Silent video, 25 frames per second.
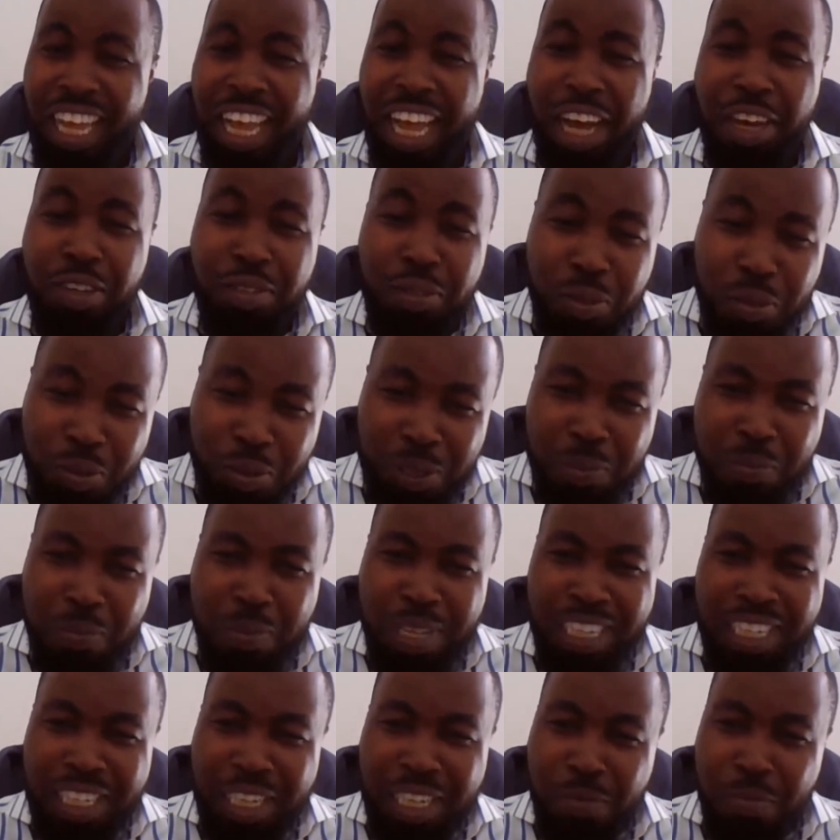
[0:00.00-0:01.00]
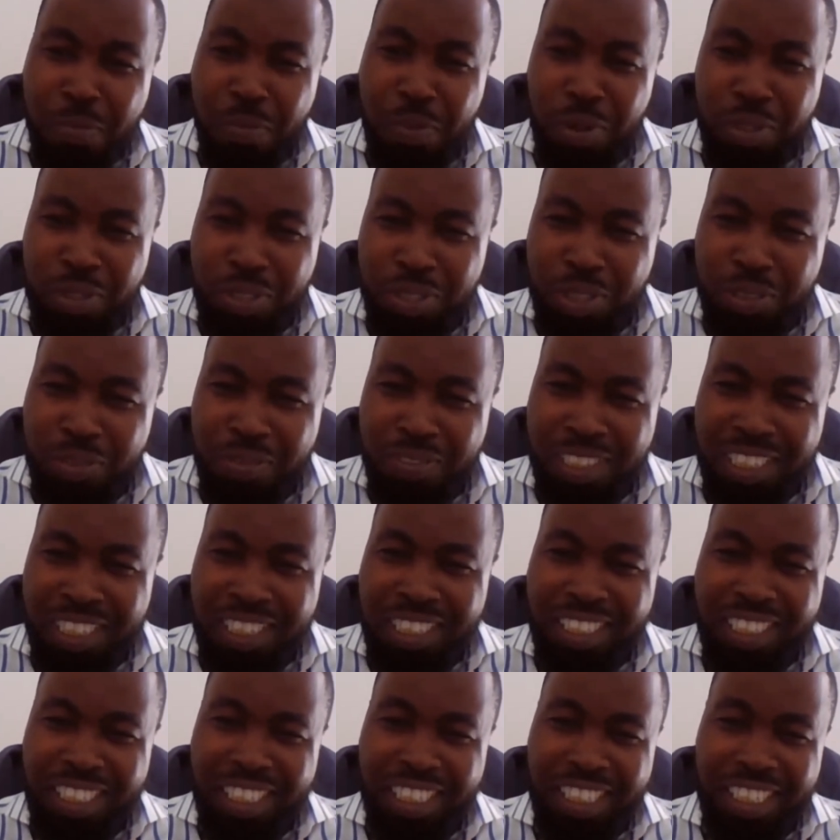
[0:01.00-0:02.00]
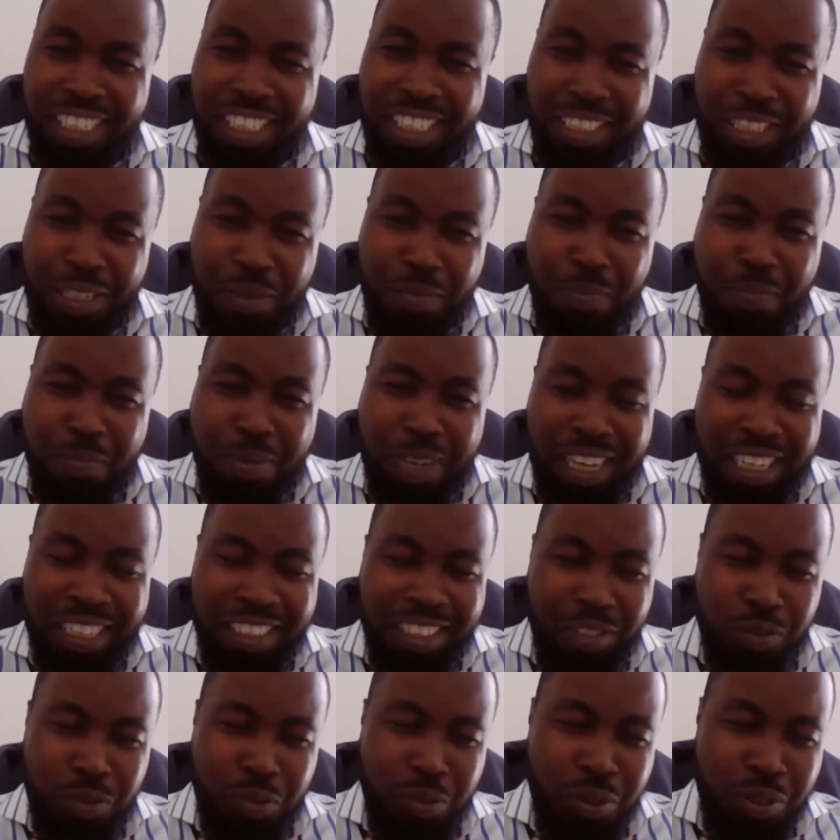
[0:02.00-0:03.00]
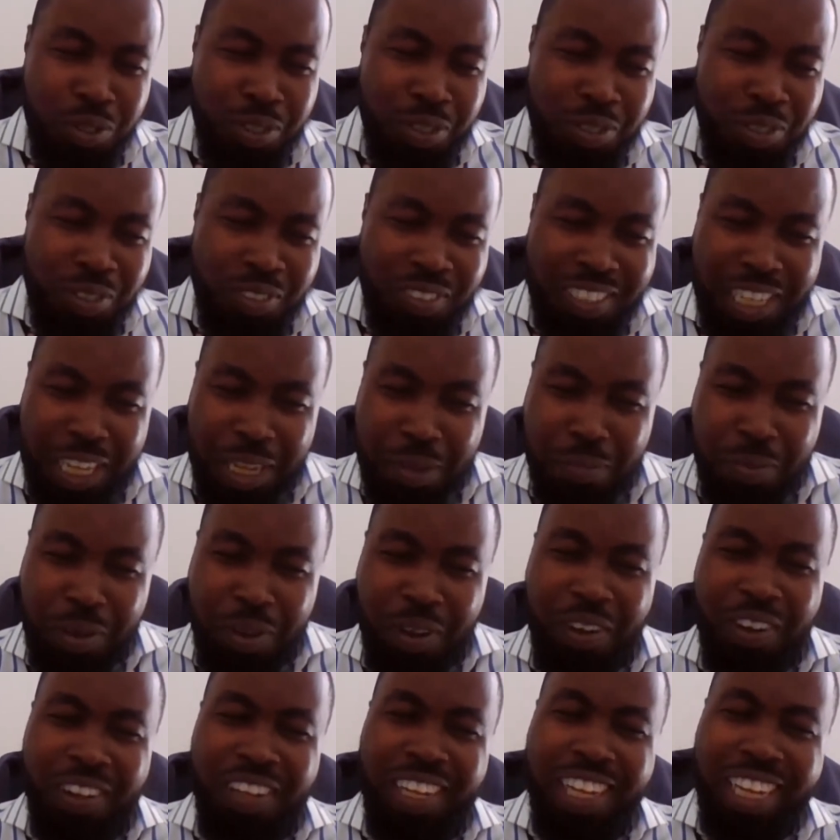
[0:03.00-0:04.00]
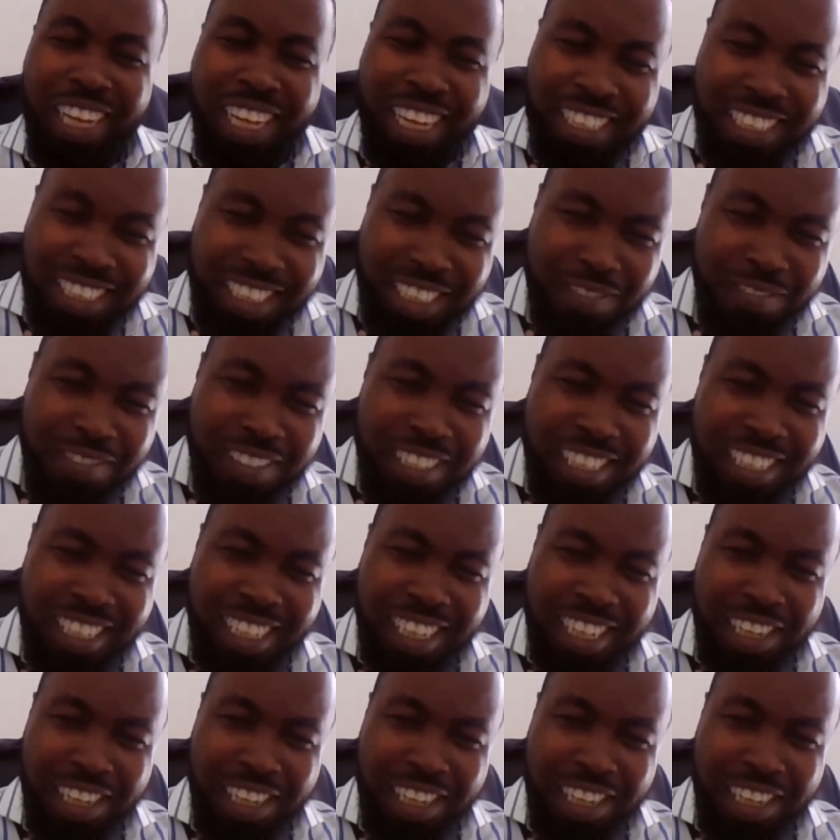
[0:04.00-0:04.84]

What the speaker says: How do we make the most of it? Is it best we use them collectively